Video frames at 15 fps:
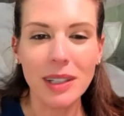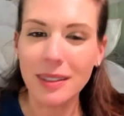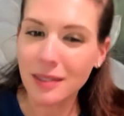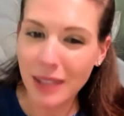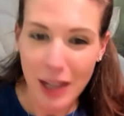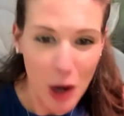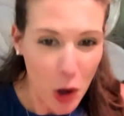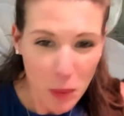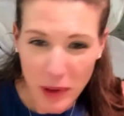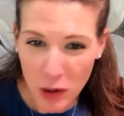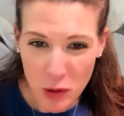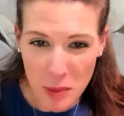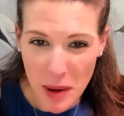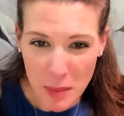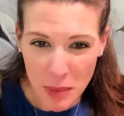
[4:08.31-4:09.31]
they hope they'll
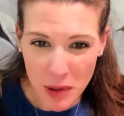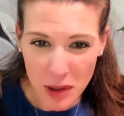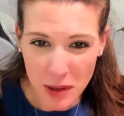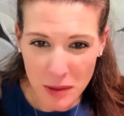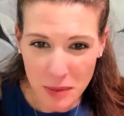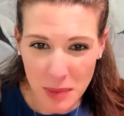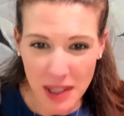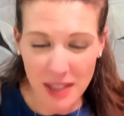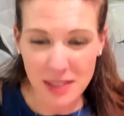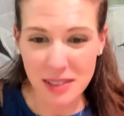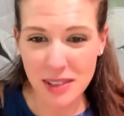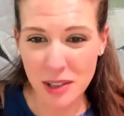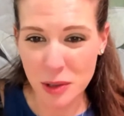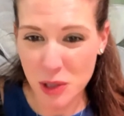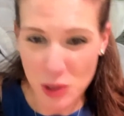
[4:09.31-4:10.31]
remember because
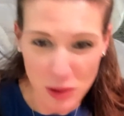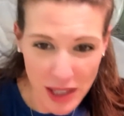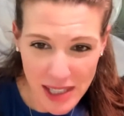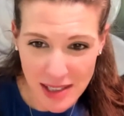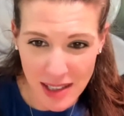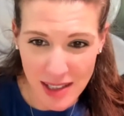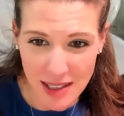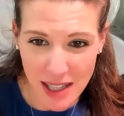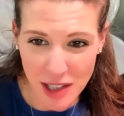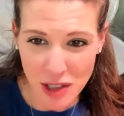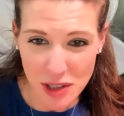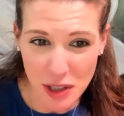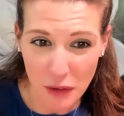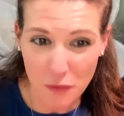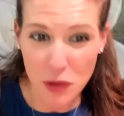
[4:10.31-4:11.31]
they're too lazy to take
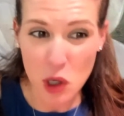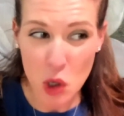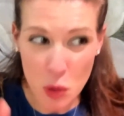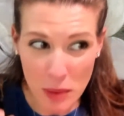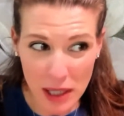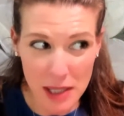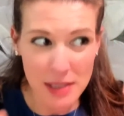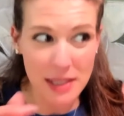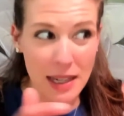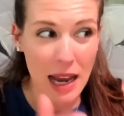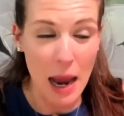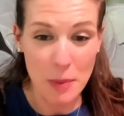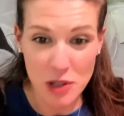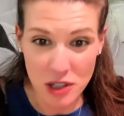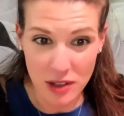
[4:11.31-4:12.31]
just a few minutes to
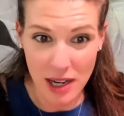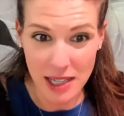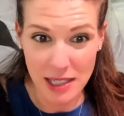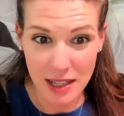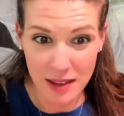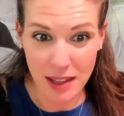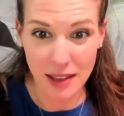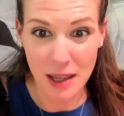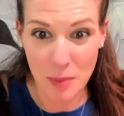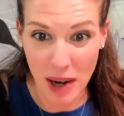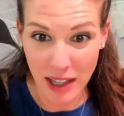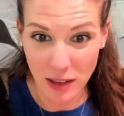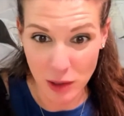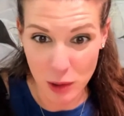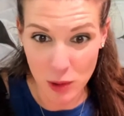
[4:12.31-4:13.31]
capture an idea that they
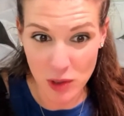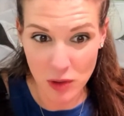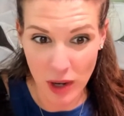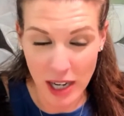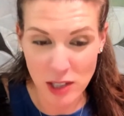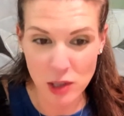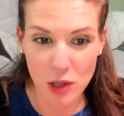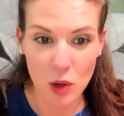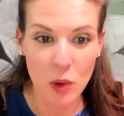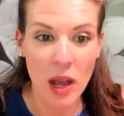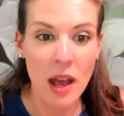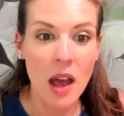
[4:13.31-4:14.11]
might lose, right? So